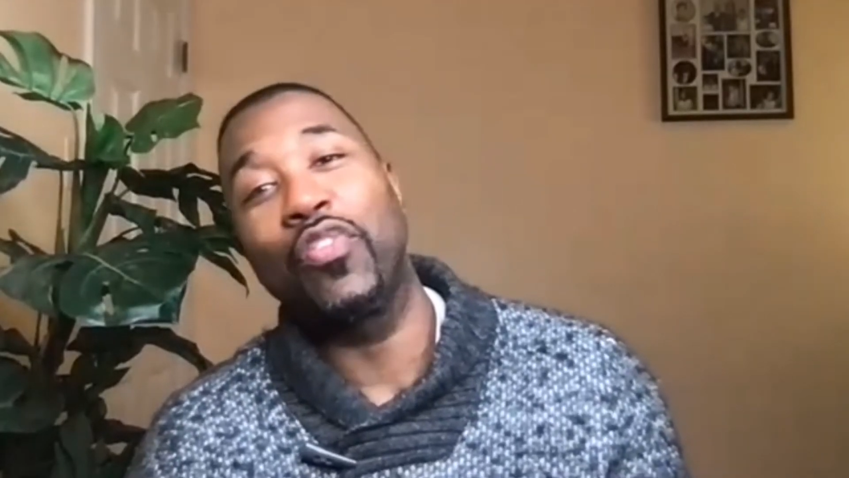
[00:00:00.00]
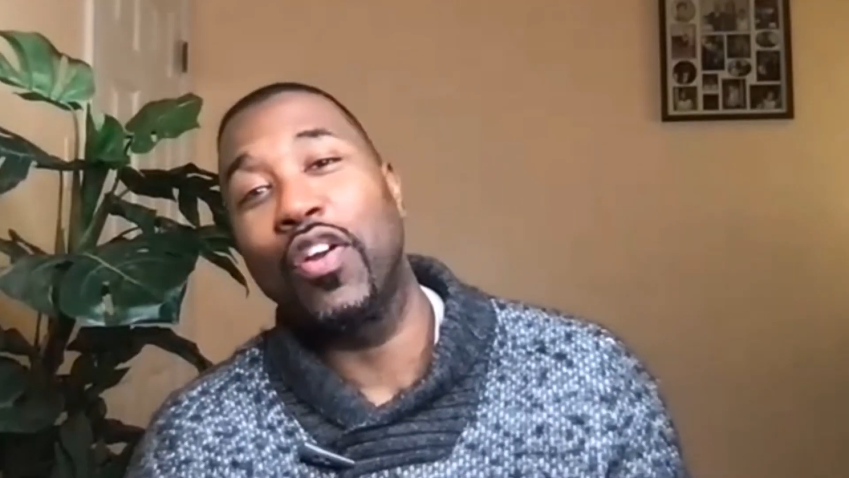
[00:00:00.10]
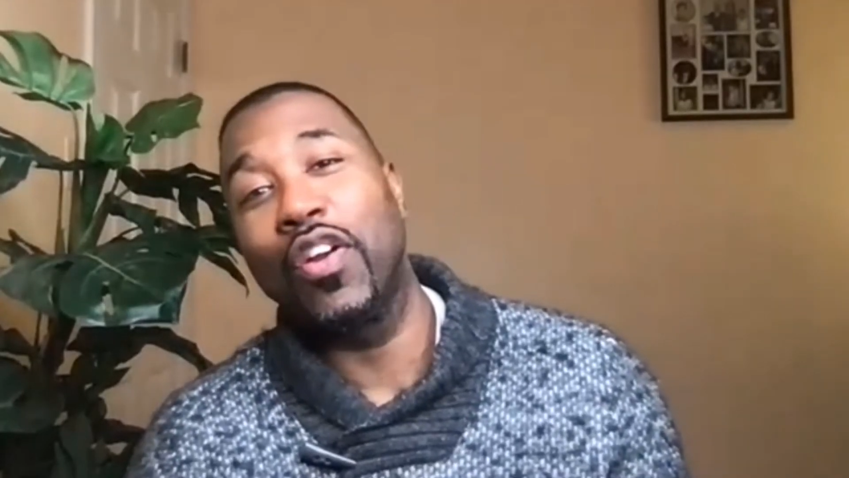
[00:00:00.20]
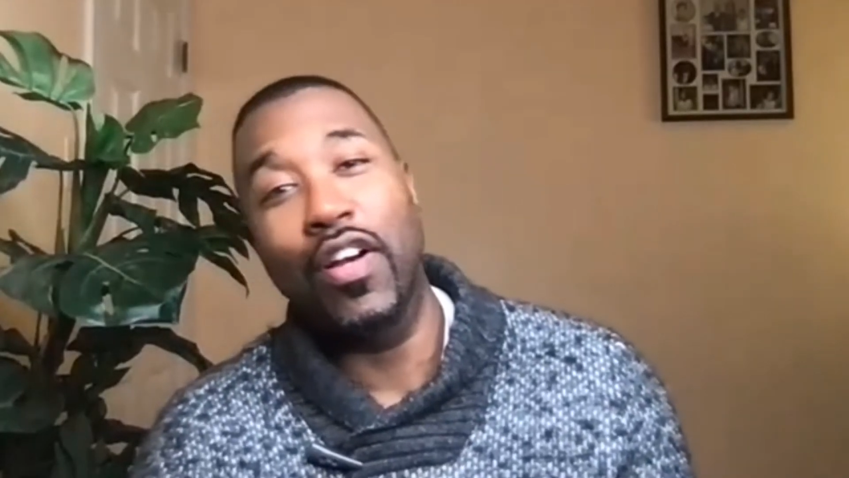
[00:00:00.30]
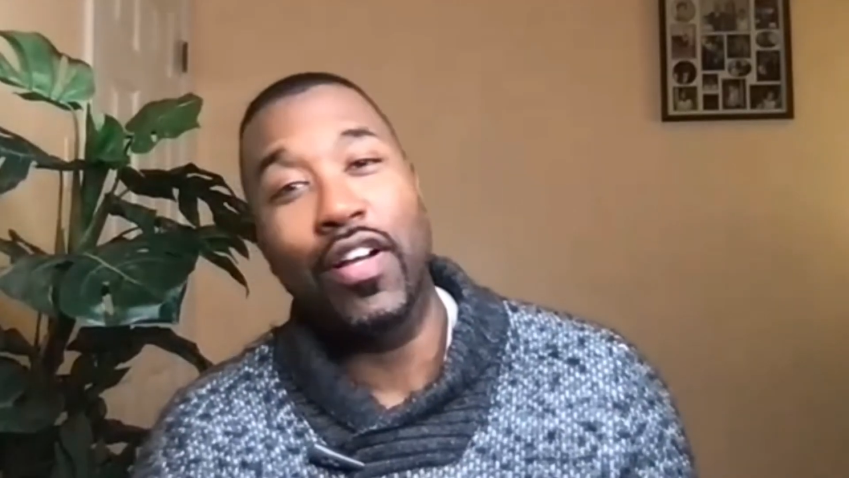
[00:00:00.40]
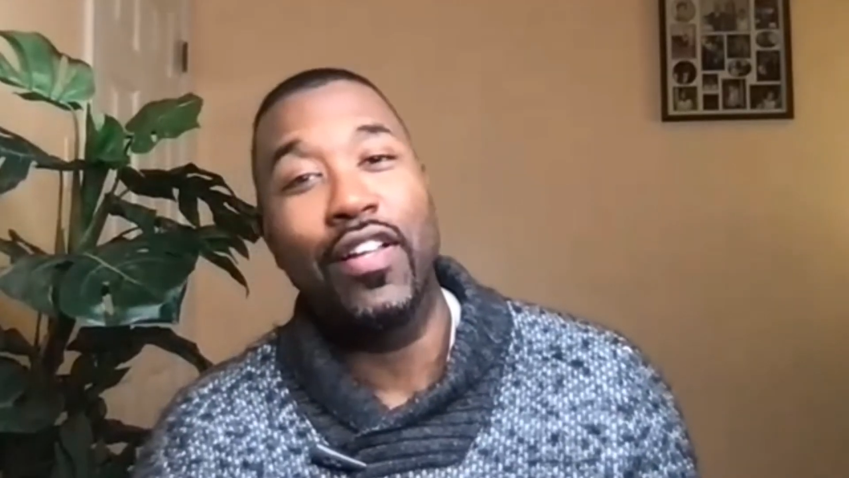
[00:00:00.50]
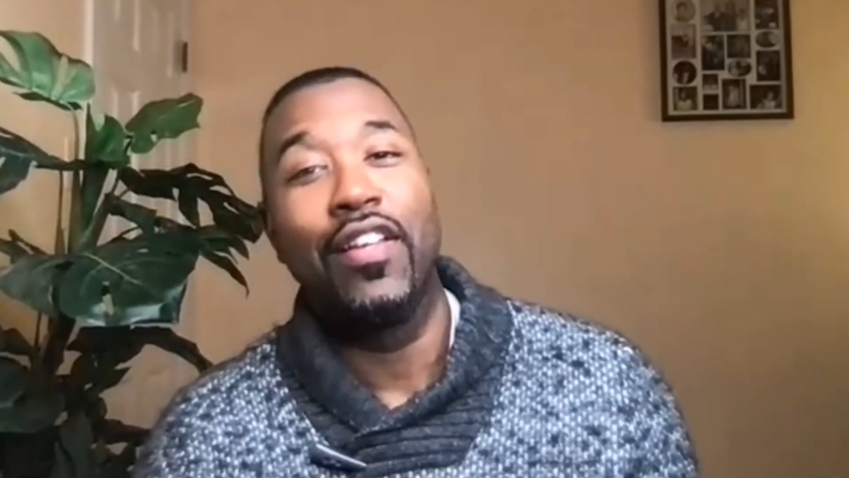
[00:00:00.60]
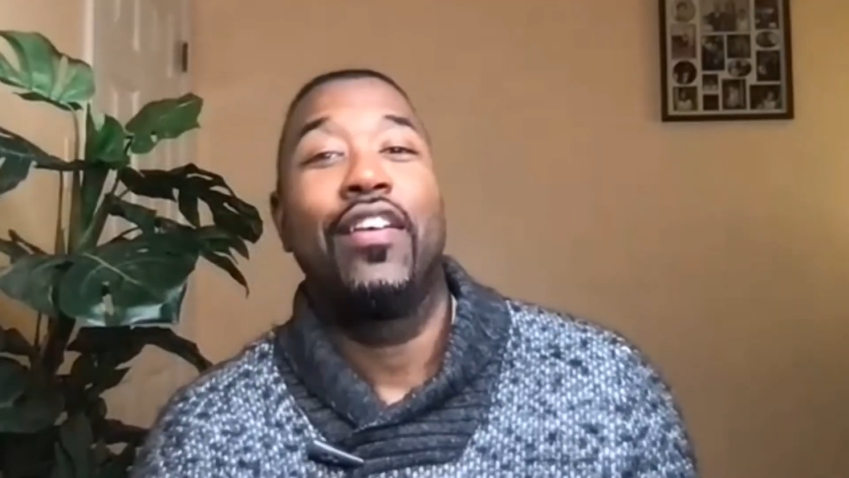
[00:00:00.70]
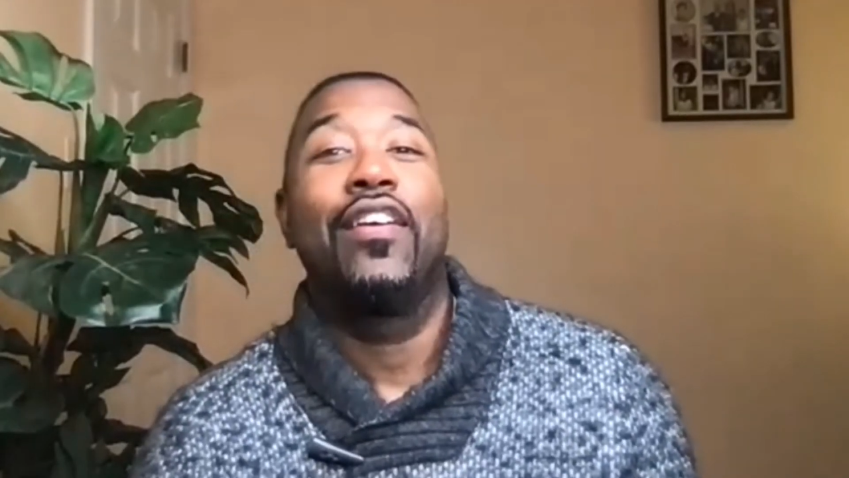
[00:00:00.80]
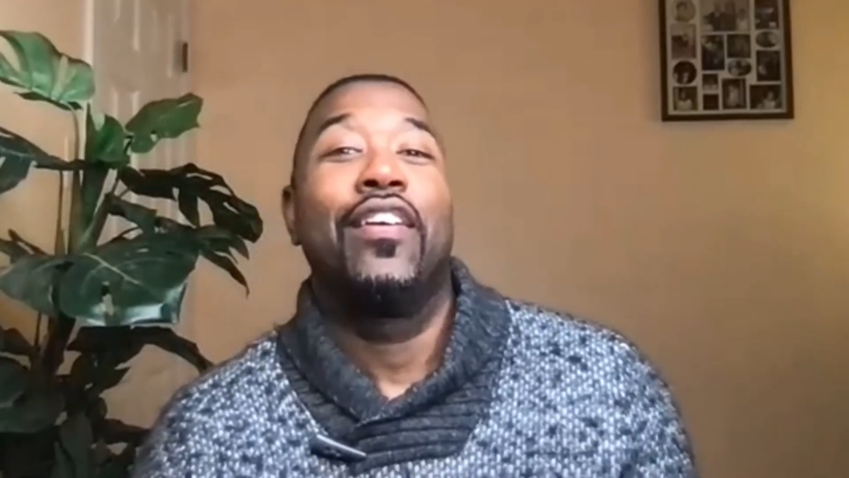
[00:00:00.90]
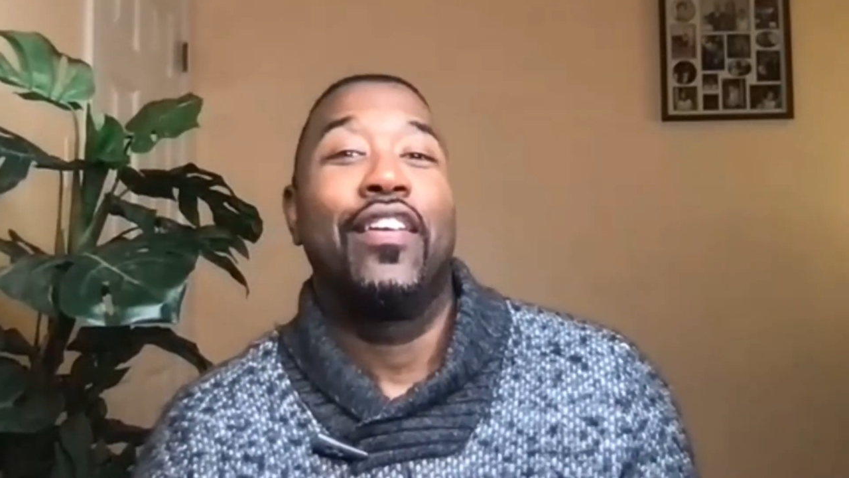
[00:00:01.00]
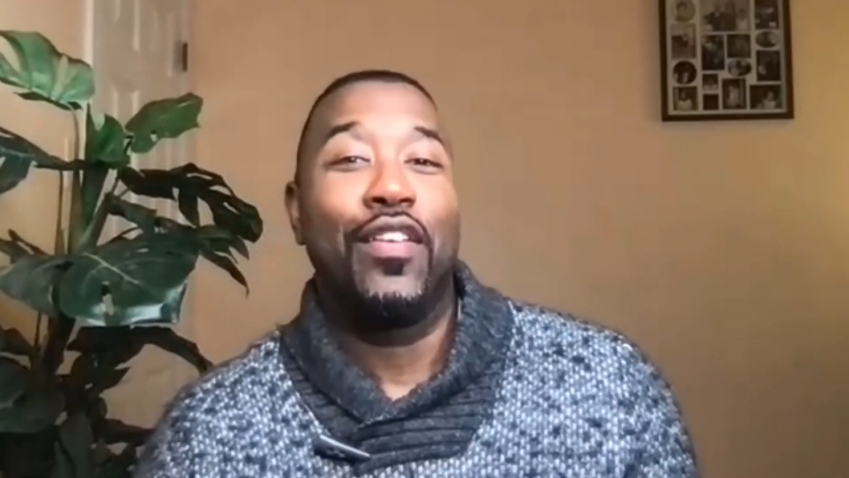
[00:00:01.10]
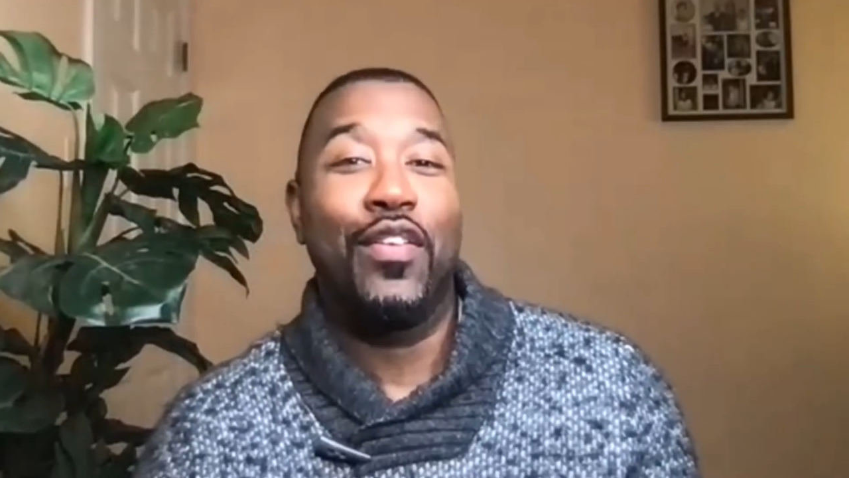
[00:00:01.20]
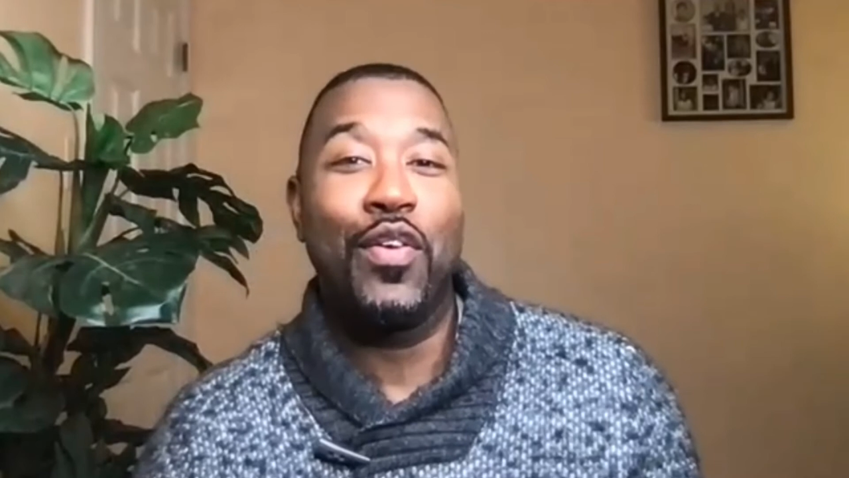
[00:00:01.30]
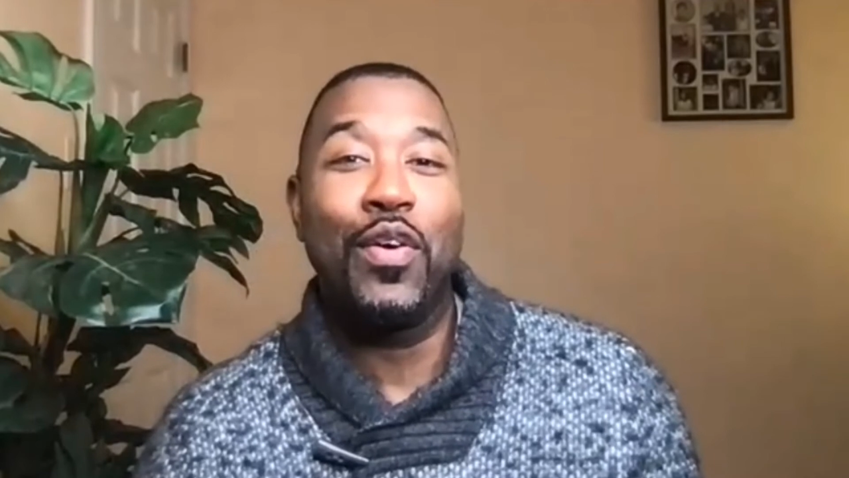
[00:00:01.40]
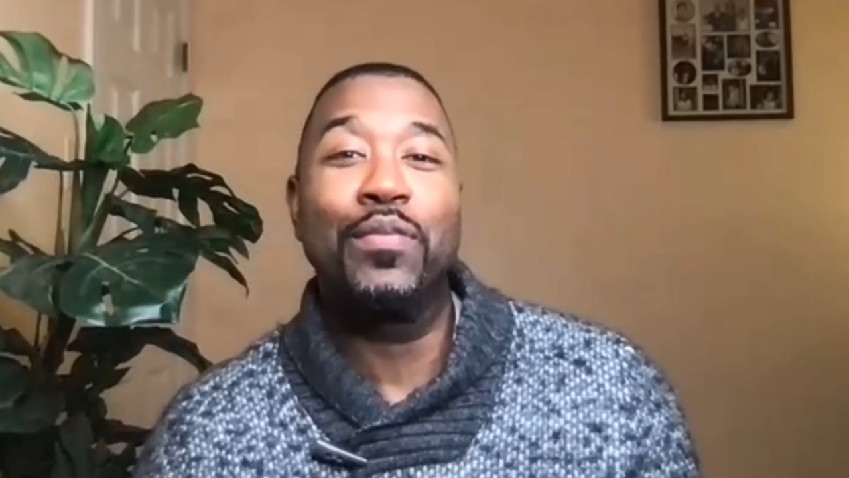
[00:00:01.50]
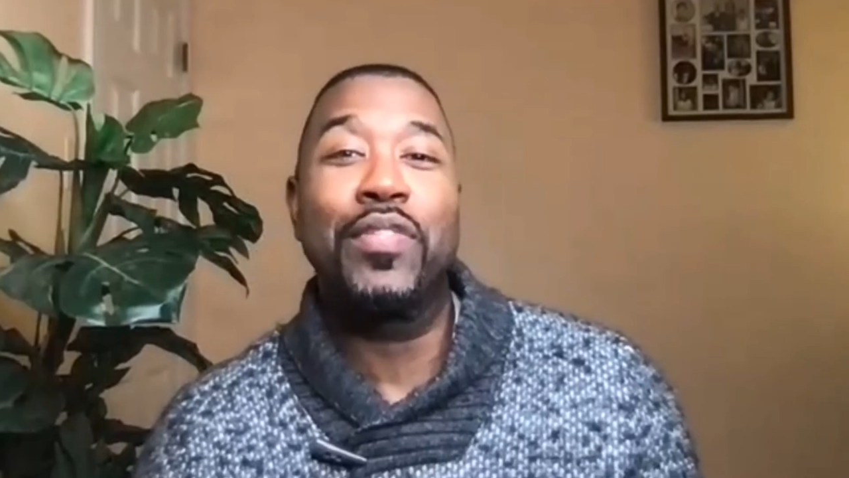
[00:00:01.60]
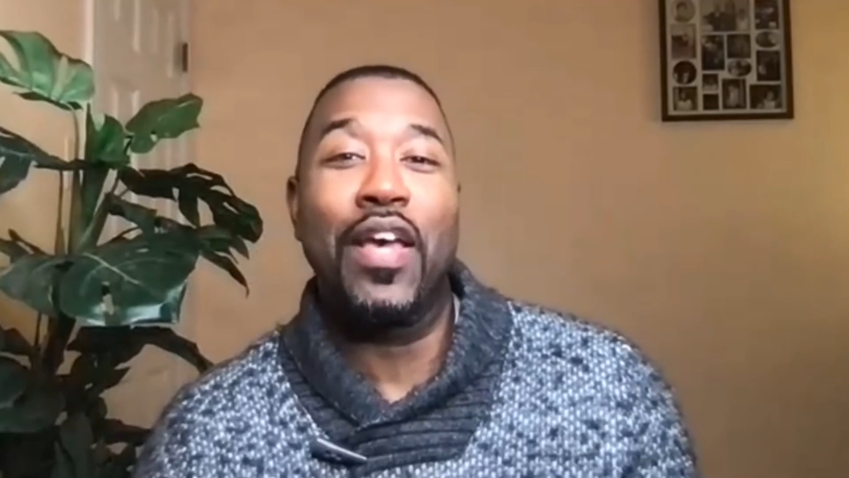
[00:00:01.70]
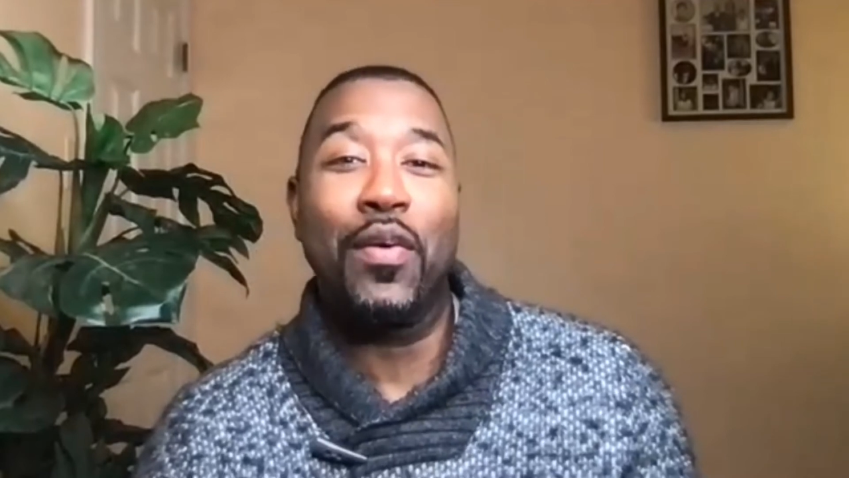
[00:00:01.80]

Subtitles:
good, you know what I'm saying?